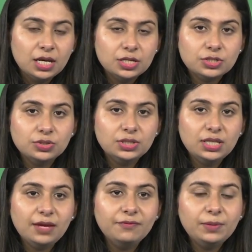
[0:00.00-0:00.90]
So
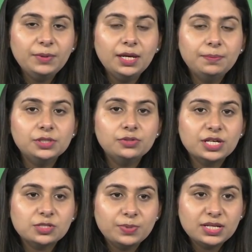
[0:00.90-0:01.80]
they will be able to
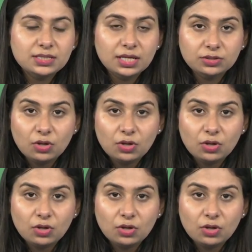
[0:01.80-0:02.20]
express their